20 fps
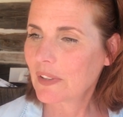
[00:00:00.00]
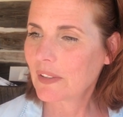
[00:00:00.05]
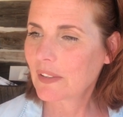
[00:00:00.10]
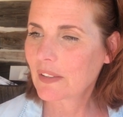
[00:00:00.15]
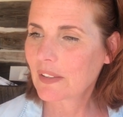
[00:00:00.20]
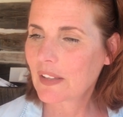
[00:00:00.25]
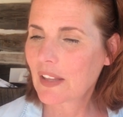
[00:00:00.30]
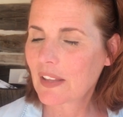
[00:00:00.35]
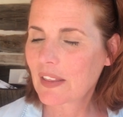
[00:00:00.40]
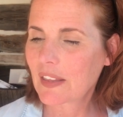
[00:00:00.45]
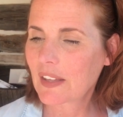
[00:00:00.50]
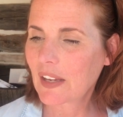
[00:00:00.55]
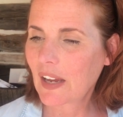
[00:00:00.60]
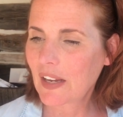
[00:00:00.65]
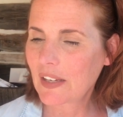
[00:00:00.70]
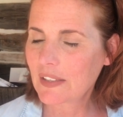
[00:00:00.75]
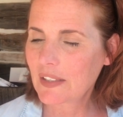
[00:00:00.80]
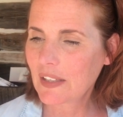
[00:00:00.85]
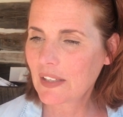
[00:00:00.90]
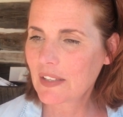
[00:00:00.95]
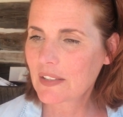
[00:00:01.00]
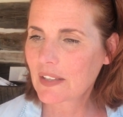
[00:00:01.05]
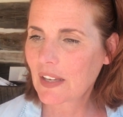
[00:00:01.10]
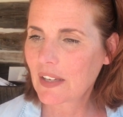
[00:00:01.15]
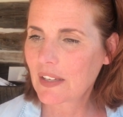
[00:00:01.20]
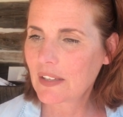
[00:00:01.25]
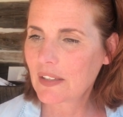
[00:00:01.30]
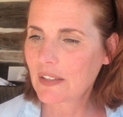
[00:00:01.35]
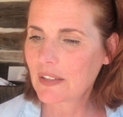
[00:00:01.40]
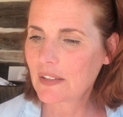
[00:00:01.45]
the idea is that
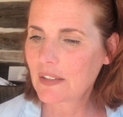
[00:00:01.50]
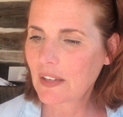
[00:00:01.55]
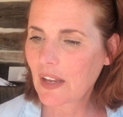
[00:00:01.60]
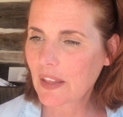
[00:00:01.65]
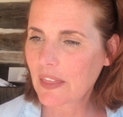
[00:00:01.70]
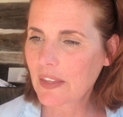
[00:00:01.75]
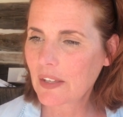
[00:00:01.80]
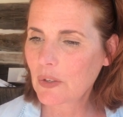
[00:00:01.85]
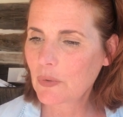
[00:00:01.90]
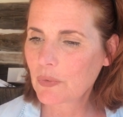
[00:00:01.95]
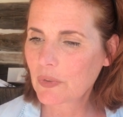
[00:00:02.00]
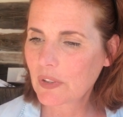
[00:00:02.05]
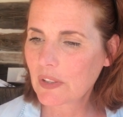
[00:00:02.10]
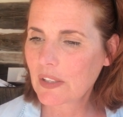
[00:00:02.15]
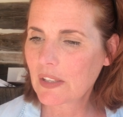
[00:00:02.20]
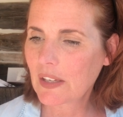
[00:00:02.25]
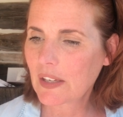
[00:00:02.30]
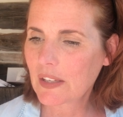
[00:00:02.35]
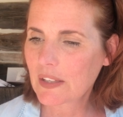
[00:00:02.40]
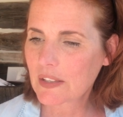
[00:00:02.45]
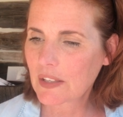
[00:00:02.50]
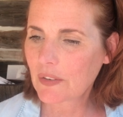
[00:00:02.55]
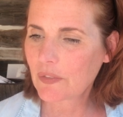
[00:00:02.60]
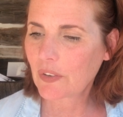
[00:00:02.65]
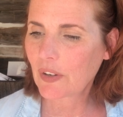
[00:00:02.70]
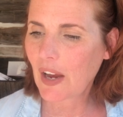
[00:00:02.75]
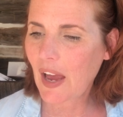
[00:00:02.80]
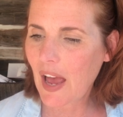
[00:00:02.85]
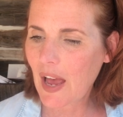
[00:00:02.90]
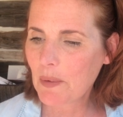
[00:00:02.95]
nothing really has ever
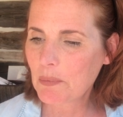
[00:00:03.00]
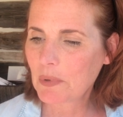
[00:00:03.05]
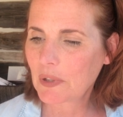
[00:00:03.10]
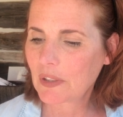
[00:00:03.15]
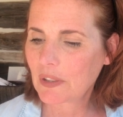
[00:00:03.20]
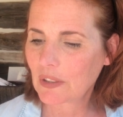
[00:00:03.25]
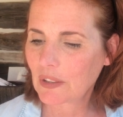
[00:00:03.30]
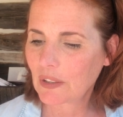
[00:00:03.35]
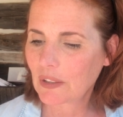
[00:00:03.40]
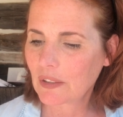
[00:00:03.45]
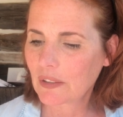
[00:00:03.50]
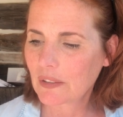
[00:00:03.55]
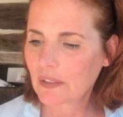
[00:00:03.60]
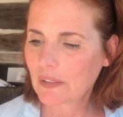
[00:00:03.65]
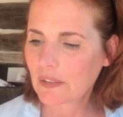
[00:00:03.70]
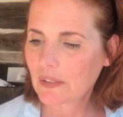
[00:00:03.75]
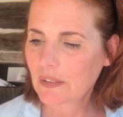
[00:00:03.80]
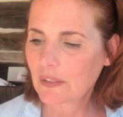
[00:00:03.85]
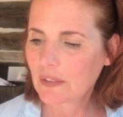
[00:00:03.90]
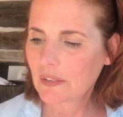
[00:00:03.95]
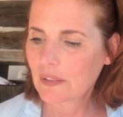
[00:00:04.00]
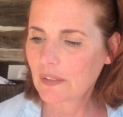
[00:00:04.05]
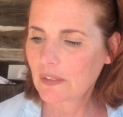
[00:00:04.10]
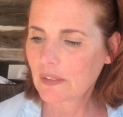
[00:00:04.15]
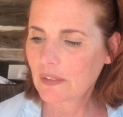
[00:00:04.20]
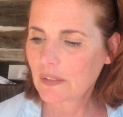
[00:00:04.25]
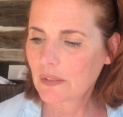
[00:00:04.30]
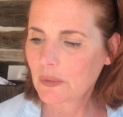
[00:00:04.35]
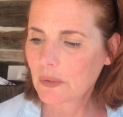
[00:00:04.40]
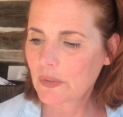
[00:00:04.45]
happened here.
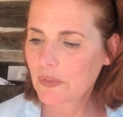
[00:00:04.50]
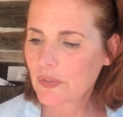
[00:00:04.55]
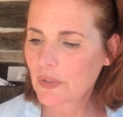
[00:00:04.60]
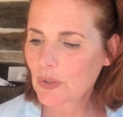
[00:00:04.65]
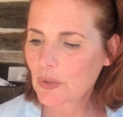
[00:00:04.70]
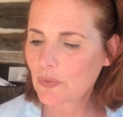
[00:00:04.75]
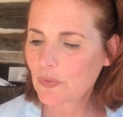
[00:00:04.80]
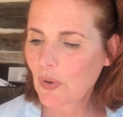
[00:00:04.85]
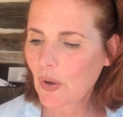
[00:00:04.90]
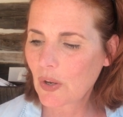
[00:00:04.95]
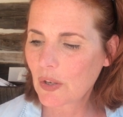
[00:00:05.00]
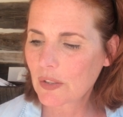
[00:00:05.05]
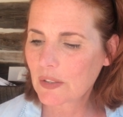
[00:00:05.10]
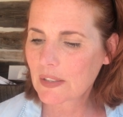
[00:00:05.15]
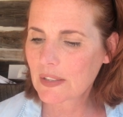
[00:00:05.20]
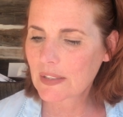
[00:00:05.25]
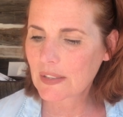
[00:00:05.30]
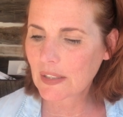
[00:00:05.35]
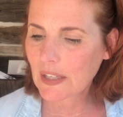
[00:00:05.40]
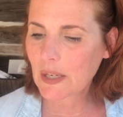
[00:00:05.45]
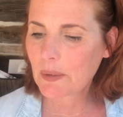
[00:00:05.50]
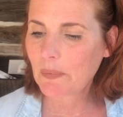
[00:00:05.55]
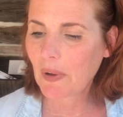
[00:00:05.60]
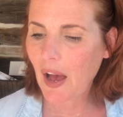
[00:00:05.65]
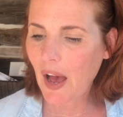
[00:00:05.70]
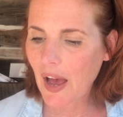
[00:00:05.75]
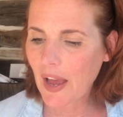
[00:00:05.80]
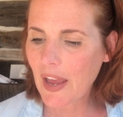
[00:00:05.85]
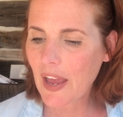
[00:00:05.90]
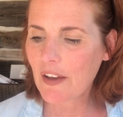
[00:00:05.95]
We've just fallen asleep.
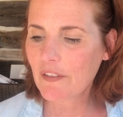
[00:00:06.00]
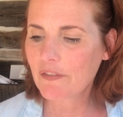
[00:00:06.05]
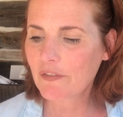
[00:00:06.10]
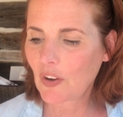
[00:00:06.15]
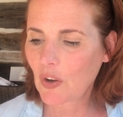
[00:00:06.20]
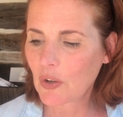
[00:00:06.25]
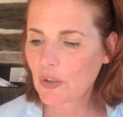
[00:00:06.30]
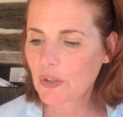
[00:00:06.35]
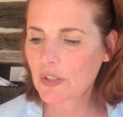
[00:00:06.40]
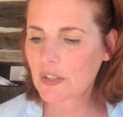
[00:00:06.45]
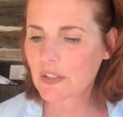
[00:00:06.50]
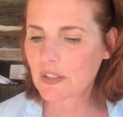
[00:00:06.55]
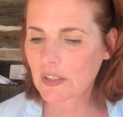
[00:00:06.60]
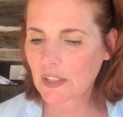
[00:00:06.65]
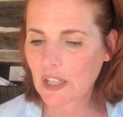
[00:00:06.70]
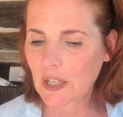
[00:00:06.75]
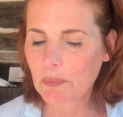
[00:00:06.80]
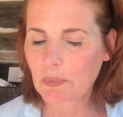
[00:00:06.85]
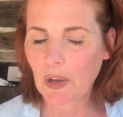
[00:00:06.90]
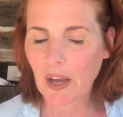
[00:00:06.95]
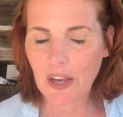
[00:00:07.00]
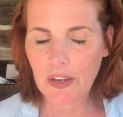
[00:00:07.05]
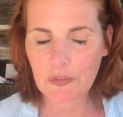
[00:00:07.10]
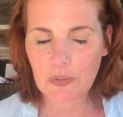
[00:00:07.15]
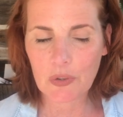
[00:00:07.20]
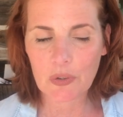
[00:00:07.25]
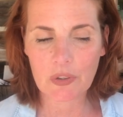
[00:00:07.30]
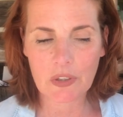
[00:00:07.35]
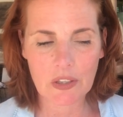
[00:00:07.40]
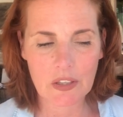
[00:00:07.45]
I have fallen asleep. I've
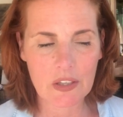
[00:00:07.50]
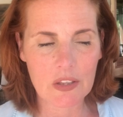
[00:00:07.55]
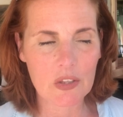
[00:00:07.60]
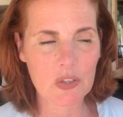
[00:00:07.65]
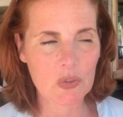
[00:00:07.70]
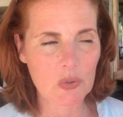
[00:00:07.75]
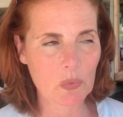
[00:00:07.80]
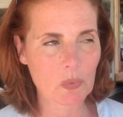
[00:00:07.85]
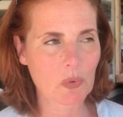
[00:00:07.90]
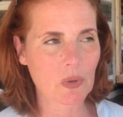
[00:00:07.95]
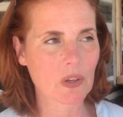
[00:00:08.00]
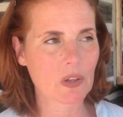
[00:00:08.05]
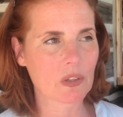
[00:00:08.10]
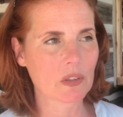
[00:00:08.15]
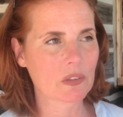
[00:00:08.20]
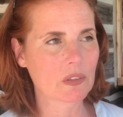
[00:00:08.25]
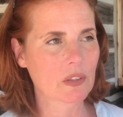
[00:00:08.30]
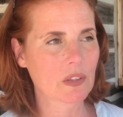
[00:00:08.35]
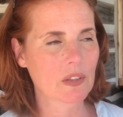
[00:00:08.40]
created this world